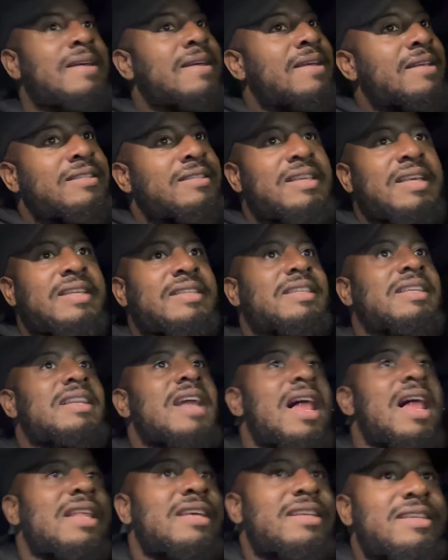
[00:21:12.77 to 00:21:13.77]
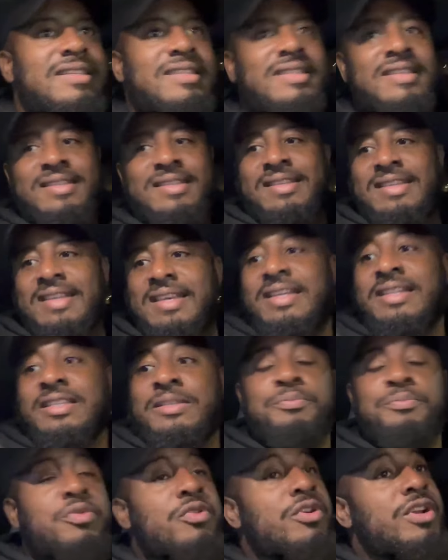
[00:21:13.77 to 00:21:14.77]
$60
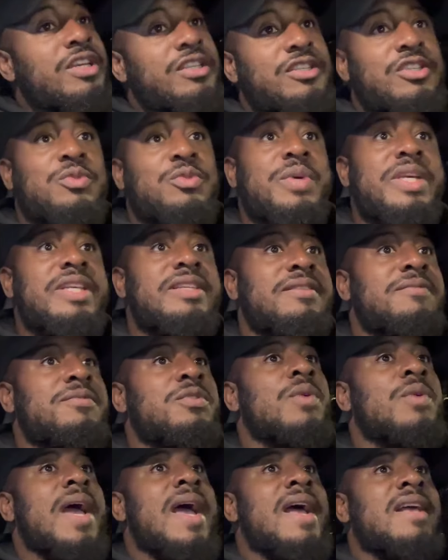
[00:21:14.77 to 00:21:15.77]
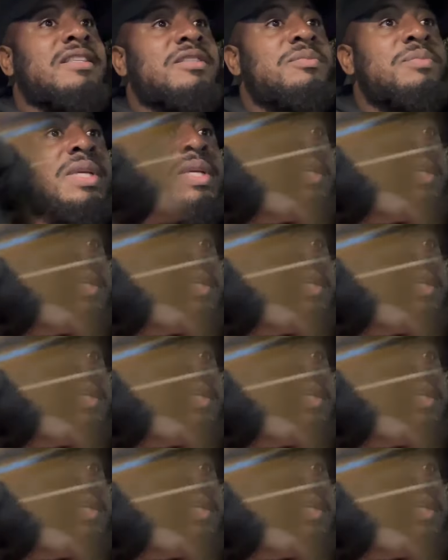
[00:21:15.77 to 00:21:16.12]
is pretty sweet if you ask